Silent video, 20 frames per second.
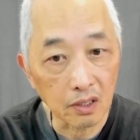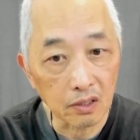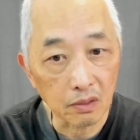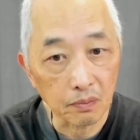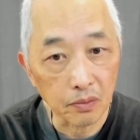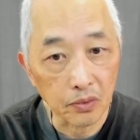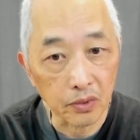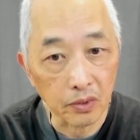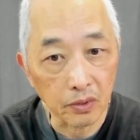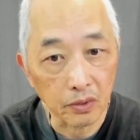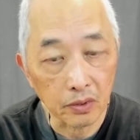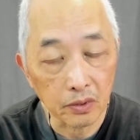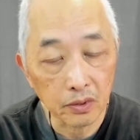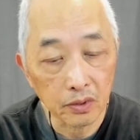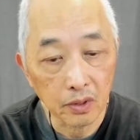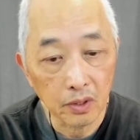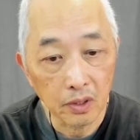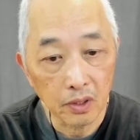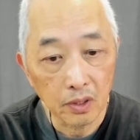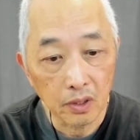I
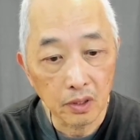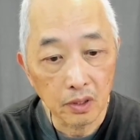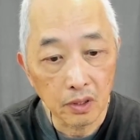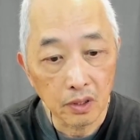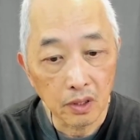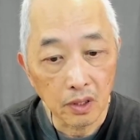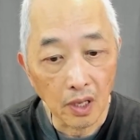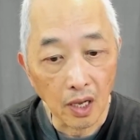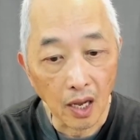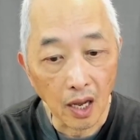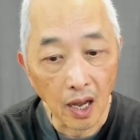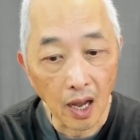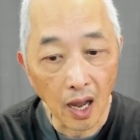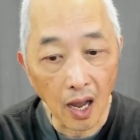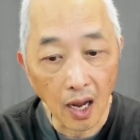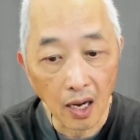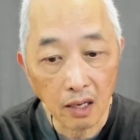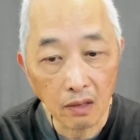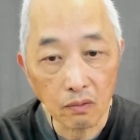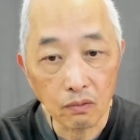want to earn my
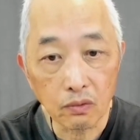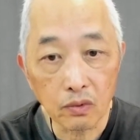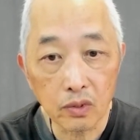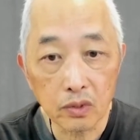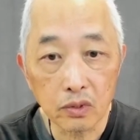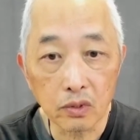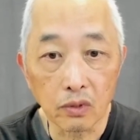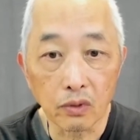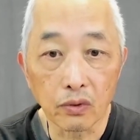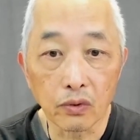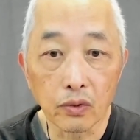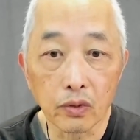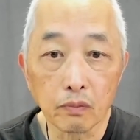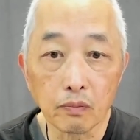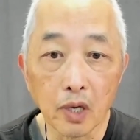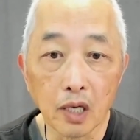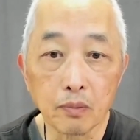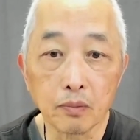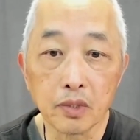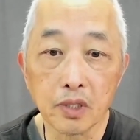place in this
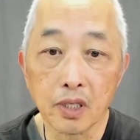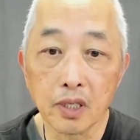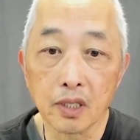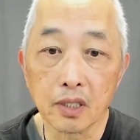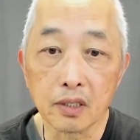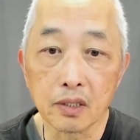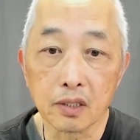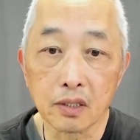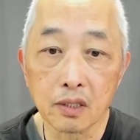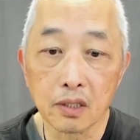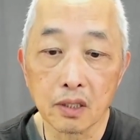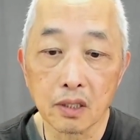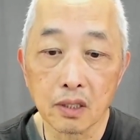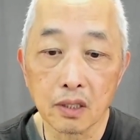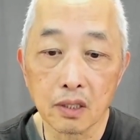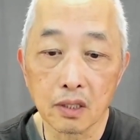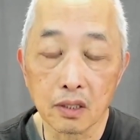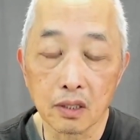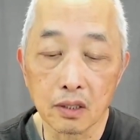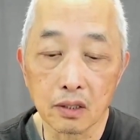society,
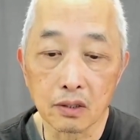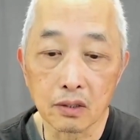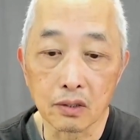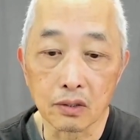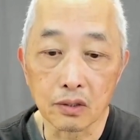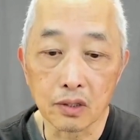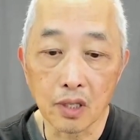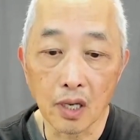this